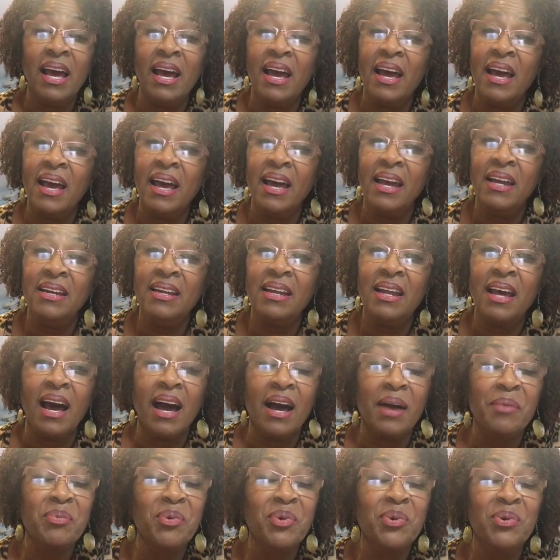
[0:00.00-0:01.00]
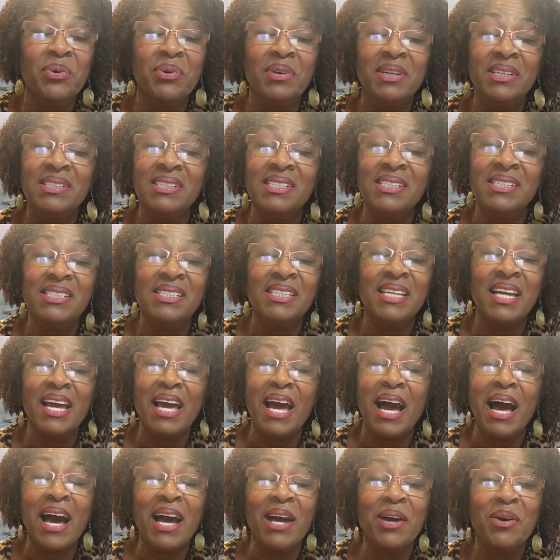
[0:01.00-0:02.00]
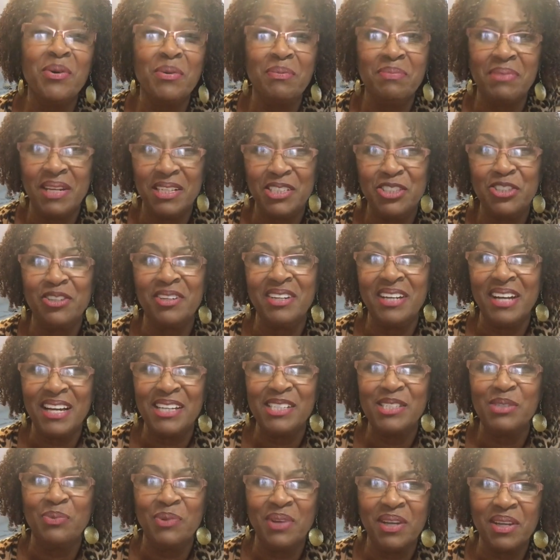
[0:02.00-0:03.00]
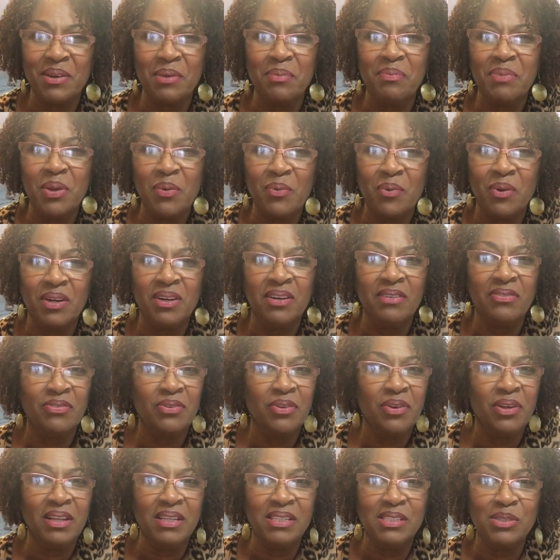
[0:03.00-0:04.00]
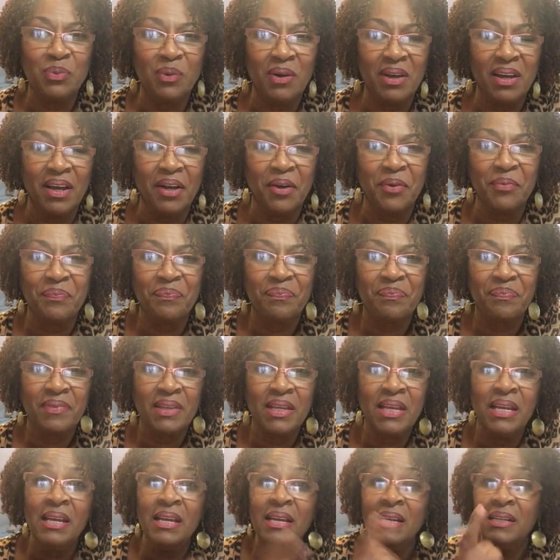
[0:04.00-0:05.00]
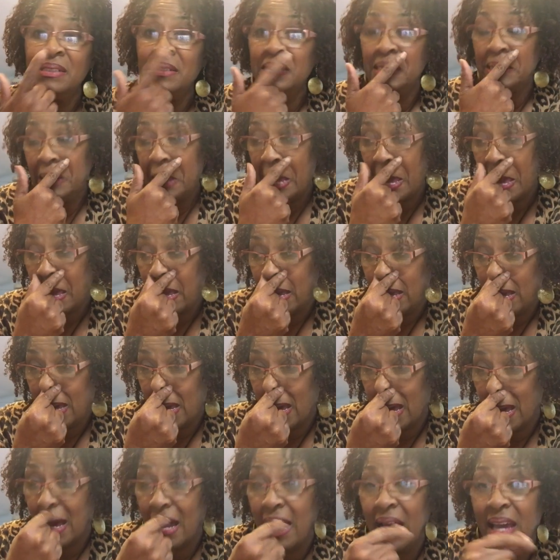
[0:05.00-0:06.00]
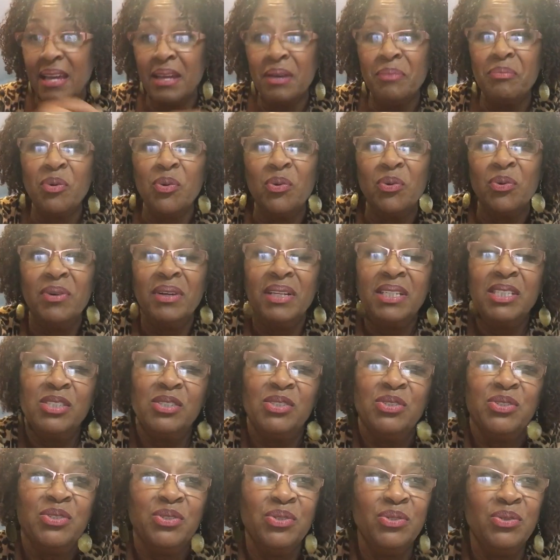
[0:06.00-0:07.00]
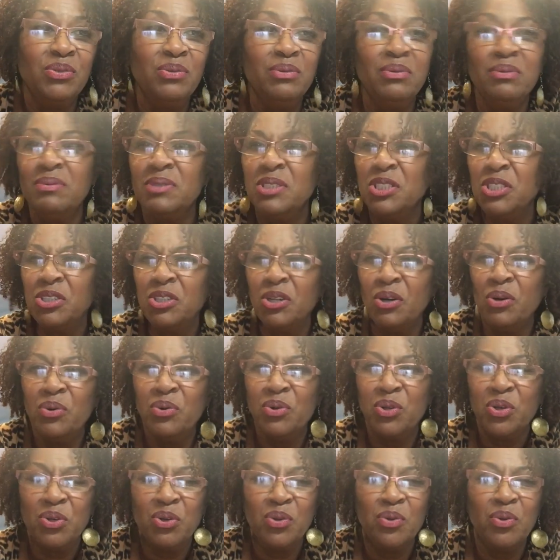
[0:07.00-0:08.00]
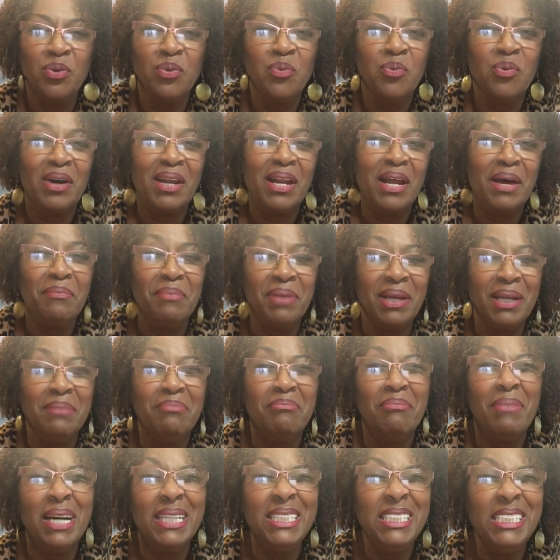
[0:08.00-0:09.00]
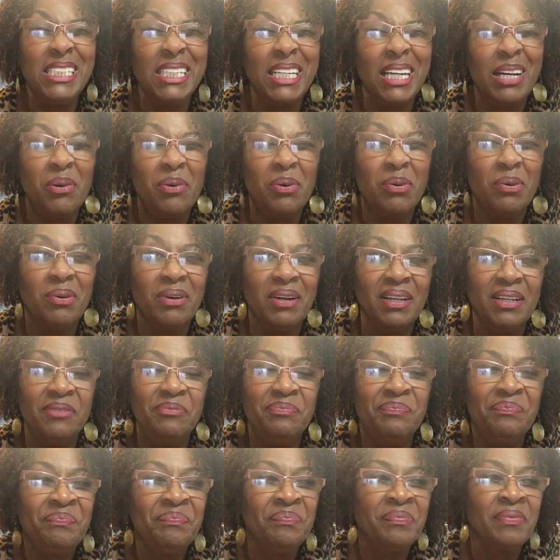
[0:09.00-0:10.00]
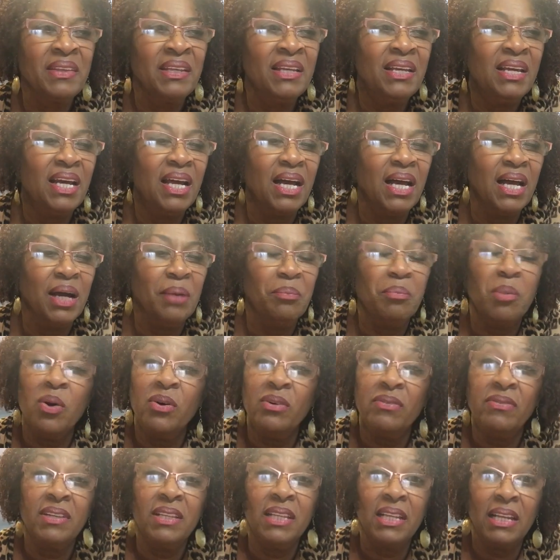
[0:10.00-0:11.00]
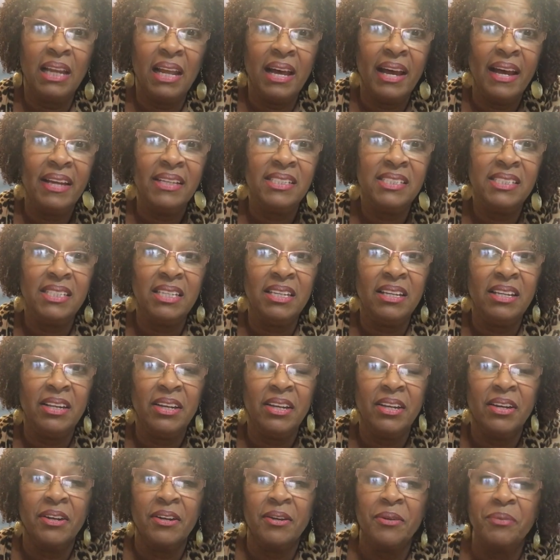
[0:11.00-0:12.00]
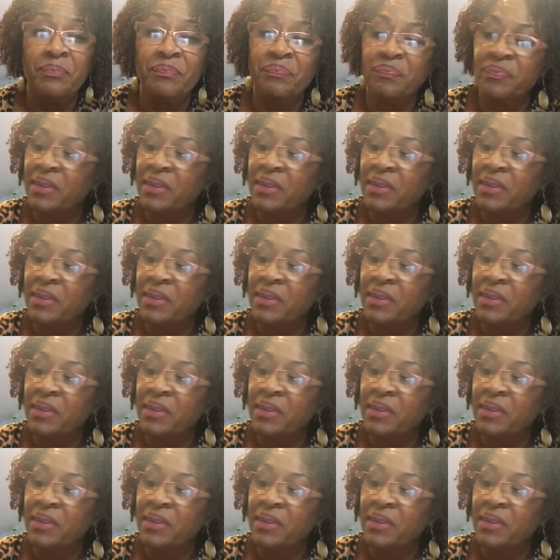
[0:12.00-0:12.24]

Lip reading: And I'm going to say I hope that your next week will be wonderful as well. Today, I am going to show you what I've been munching on over the last year.